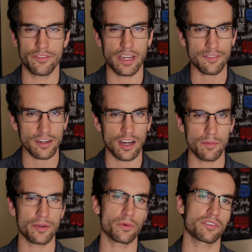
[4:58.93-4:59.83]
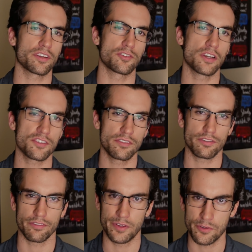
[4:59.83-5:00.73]
If you have a comment or suggestion
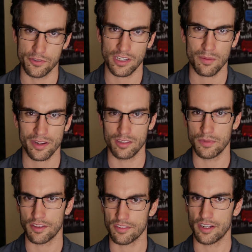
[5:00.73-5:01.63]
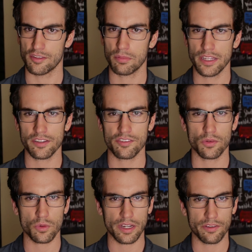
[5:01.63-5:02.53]
for a future topic in the Minute Science
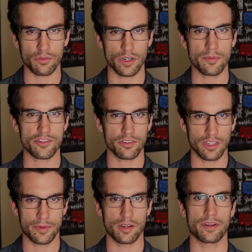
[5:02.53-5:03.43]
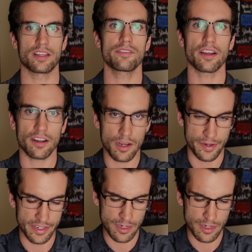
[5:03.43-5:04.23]
playlist or elsewhere, be sure to let me know by leaving a comment